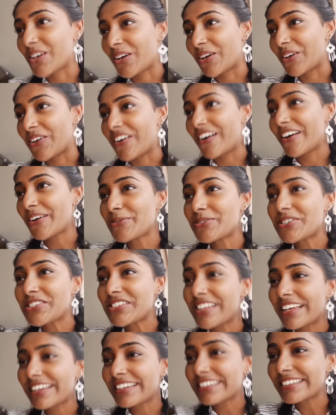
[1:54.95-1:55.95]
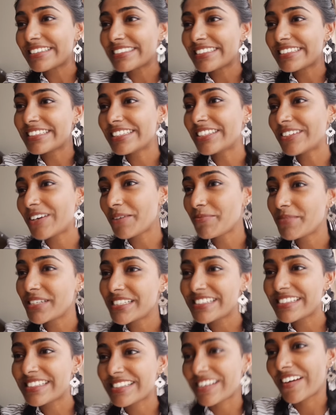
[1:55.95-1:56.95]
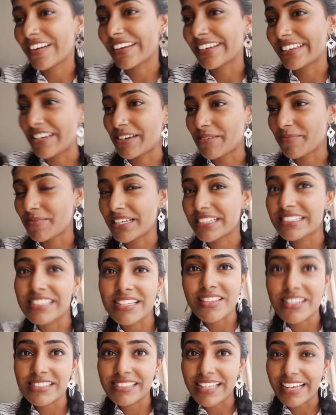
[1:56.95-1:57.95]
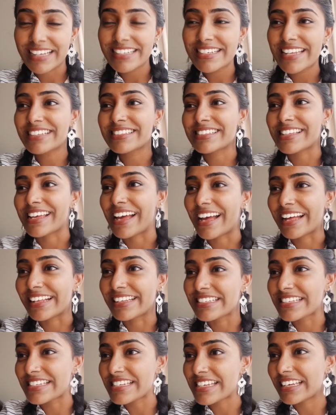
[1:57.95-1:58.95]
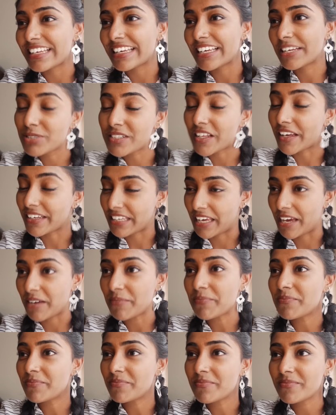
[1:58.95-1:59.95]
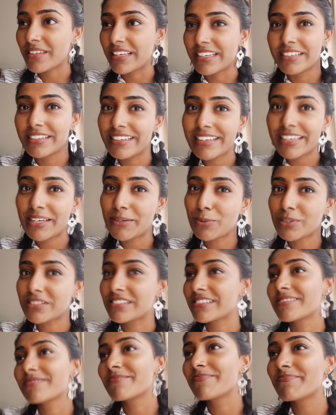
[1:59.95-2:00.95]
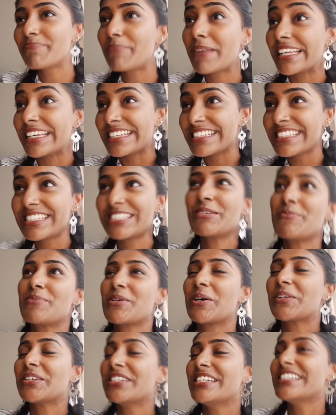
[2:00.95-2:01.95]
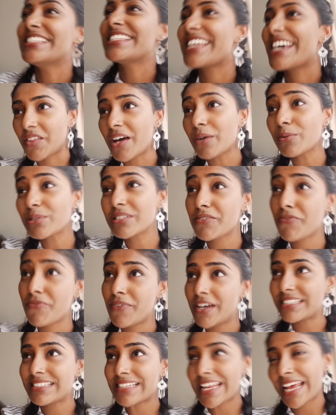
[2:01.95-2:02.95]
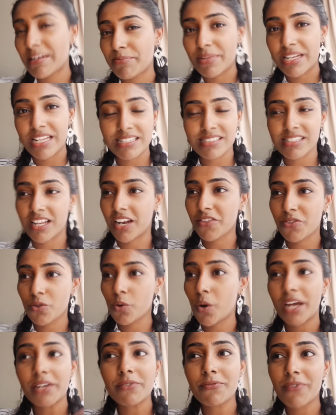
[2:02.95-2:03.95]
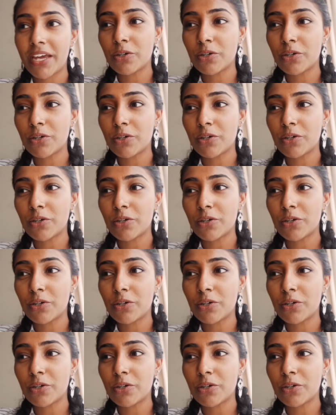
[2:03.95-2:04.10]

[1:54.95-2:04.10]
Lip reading: So I was just like, oh, I missed the sign, is it the second exit? And he was like, yeah. He wasn't pleased, to be honest. So that was the first 10 minutes and I thought I'd